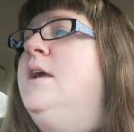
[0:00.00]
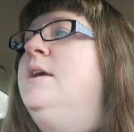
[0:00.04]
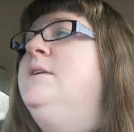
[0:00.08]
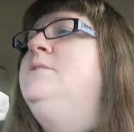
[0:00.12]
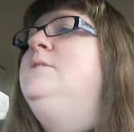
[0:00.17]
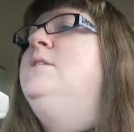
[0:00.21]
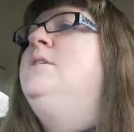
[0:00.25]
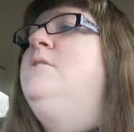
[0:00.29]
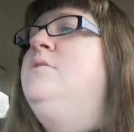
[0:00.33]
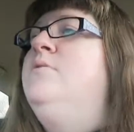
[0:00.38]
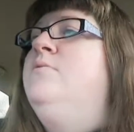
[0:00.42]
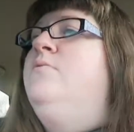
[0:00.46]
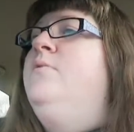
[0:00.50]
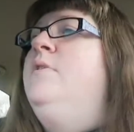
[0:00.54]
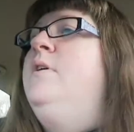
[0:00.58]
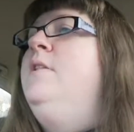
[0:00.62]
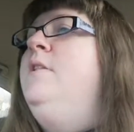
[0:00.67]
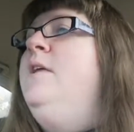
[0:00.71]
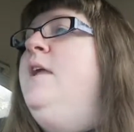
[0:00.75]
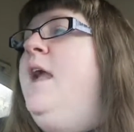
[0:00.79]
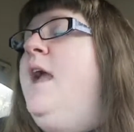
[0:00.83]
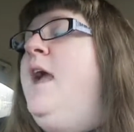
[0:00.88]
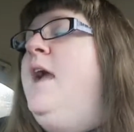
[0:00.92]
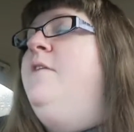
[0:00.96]
I didn't
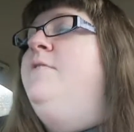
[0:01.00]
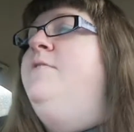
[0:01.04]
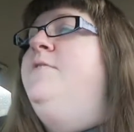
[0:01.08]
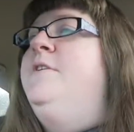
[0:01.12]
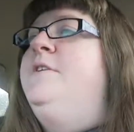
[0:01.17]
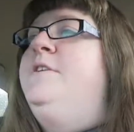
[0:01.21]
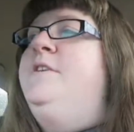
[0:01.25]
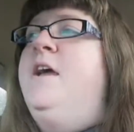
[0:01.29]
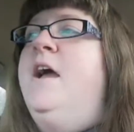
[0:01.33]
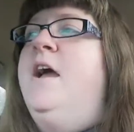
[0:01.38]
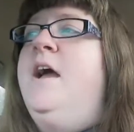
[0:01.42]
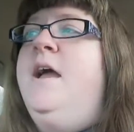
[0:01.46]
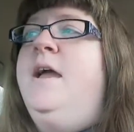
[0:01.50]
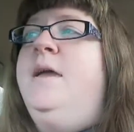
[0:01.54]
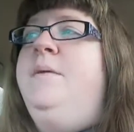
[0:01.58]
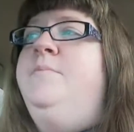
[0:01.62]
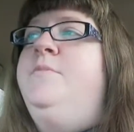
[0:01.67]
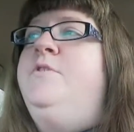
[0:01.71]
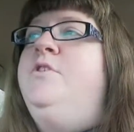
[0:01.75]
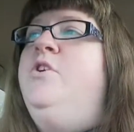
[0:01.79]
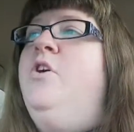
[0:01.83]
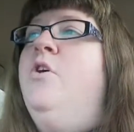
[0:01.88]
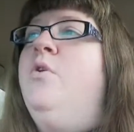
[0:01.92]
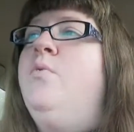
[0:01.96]
really have the time
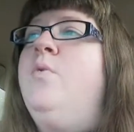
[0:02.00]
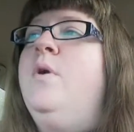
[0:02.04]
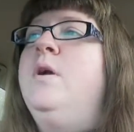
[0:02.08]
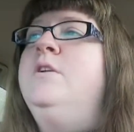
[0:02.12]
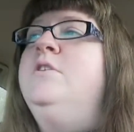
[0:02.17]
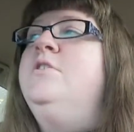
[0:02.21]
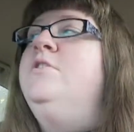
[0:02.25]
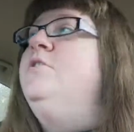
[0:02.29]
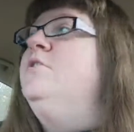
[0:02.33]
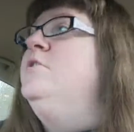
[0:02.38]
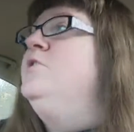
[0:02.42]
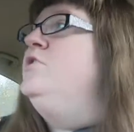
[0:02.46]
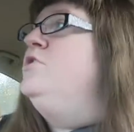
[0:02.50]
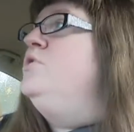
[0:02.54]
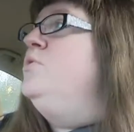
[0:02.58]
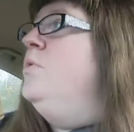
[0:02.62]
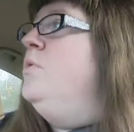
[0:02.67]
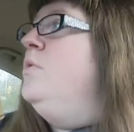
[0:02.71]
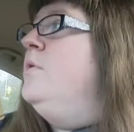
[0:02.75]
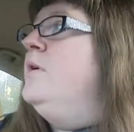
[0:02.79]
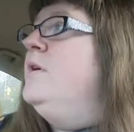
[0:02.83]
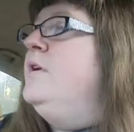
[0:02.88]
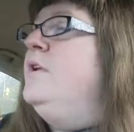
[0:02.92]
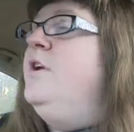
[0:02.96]
to go run to the
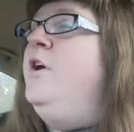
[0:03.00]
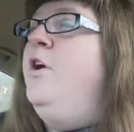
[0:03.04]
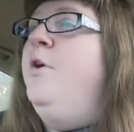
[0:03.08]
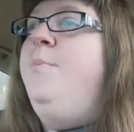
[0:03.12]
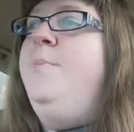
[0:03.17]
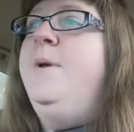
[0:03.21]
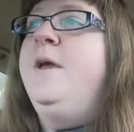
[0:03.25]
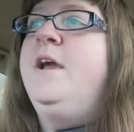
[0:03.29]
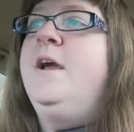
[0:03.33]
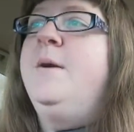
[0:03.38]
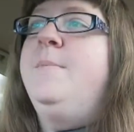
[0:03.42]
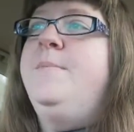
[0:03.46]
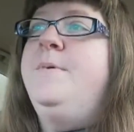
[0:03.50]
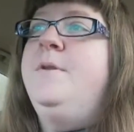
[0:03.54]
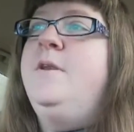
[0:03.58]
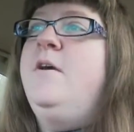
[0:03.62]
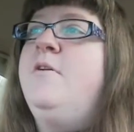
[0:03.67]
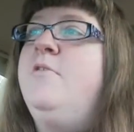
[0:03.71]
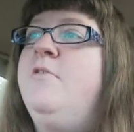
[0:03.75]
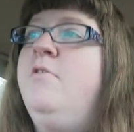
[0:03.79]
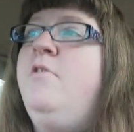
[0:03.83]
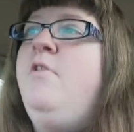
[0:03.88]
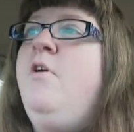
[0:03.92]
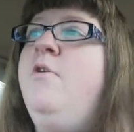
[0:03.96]
store to go pick up
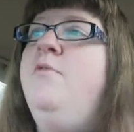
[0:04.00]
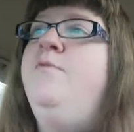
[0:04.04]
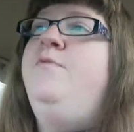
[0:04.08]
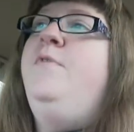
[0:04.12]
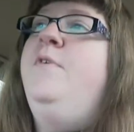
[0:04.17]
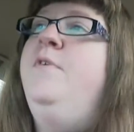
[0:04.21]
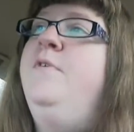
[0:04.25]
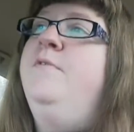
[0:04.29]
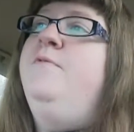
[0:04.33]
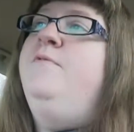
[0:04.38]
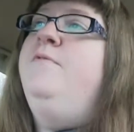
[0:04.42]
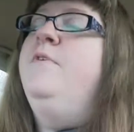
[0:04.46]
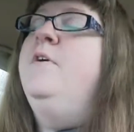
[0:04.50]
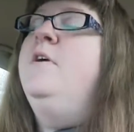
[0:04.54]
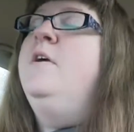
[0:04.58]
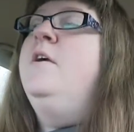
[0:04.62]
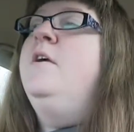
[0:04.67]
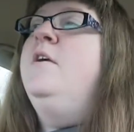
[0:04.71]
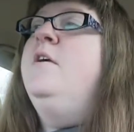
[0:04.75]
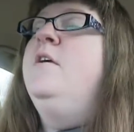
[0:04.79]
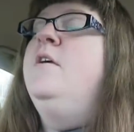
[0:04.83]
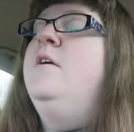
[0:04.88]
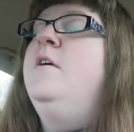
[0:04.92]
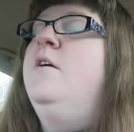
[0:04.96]
another loaf of
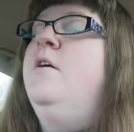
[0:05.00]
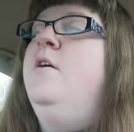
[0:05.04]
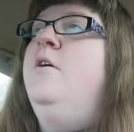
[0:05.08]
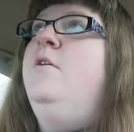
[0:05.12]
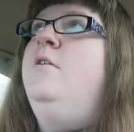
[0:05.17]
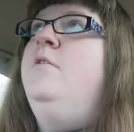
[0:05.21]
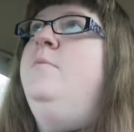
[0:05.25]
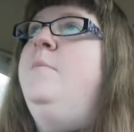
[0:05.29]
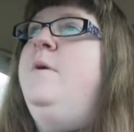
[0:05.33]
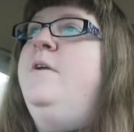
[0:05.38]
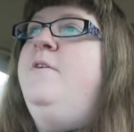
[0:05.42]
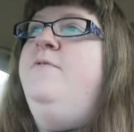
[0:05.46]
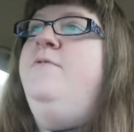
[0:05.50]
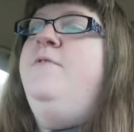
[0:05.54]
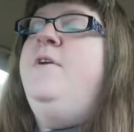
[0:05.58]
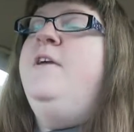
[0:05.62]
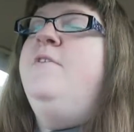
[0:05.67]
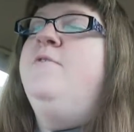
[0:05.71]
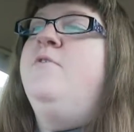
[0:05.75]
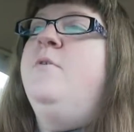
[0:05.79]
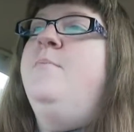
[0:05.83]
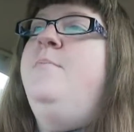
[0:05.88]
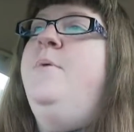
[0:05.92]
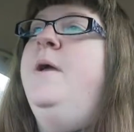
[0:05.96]
my
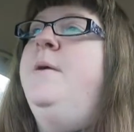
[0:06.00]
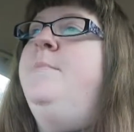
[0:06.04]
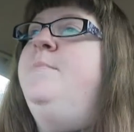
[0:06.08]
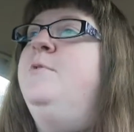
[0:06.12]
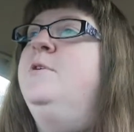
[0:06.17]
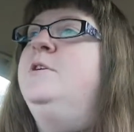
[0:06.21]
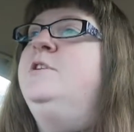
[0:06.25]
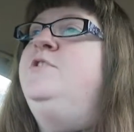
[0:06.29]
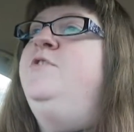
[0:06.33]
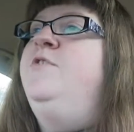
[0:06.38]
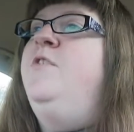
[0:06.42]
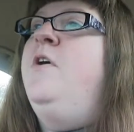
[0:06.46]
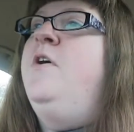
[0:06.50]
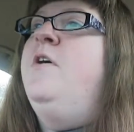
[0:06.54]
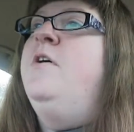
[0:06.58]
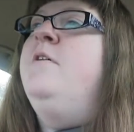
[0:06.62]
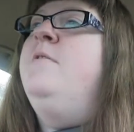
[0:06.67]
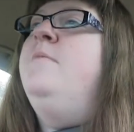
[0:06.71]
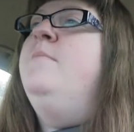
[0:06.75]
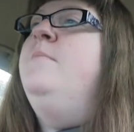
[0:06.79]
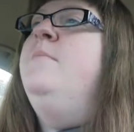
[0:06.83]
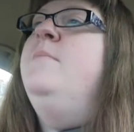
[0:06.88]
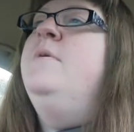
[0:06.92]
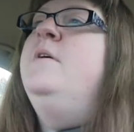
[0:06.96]
favorite Pepperidge
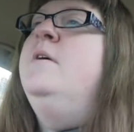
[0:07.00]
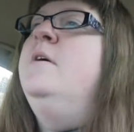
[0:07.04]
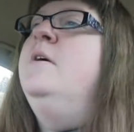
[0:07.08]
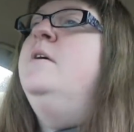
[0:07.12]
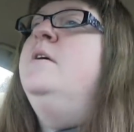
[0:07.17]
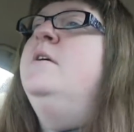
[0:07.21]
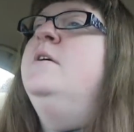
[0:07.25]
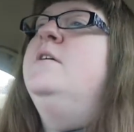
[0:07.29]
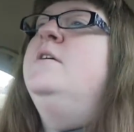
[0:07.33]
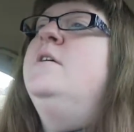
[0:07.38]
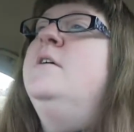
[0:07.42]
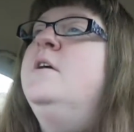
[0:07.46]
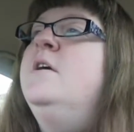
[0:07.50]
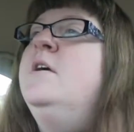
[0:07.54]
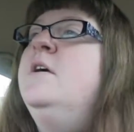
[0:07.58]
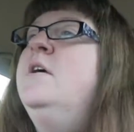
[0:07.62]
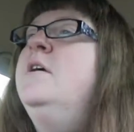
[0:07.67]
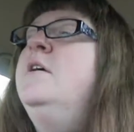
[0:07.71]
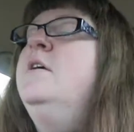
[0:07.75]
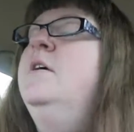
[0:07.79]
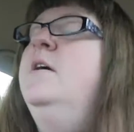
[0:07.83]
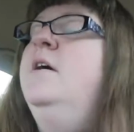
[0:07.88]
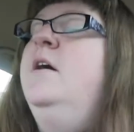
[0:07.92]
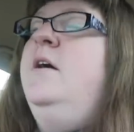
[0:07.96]
Farm
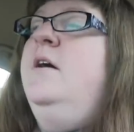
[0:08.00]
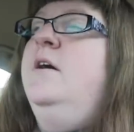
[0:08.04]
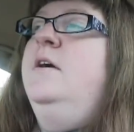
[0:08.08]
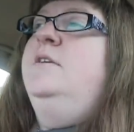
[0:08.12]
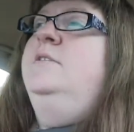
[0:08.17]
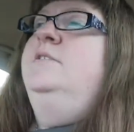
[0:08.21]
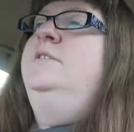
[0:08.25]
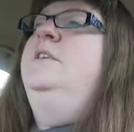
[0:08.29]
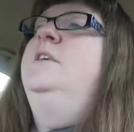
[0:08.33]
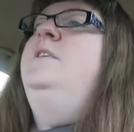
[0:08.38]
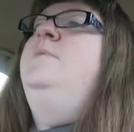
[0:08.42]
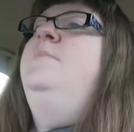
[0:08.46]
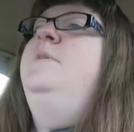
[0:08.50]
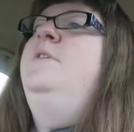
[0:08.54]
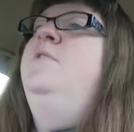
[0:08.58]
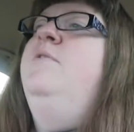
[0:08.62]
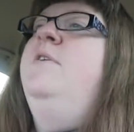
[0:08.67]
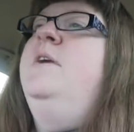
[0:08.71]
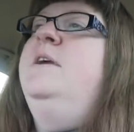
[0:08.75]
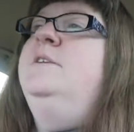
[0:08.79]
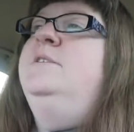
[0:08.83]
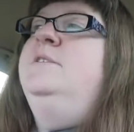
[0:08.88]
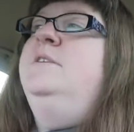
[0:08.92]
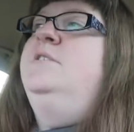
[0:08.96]
cinnamon
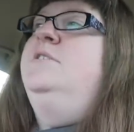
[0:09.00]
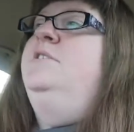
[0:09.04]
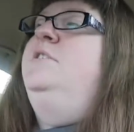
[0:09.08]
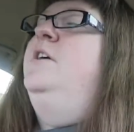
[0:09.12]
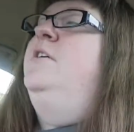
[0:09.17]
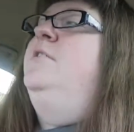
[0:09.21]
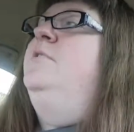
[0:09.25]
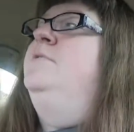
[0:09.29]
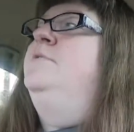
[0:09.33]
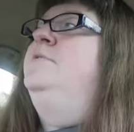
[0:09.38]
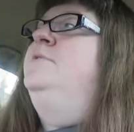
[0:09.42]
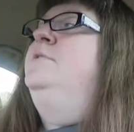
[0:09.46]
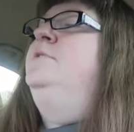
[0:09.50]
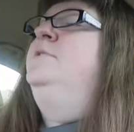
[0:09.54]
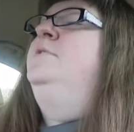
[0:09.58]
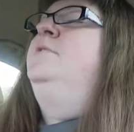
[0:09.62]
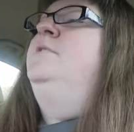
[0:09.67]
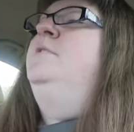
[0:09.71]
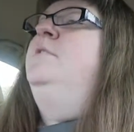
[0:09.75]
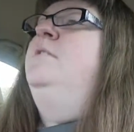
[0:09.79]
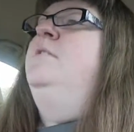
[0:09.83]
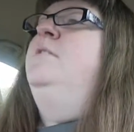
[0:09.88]
raisin toast,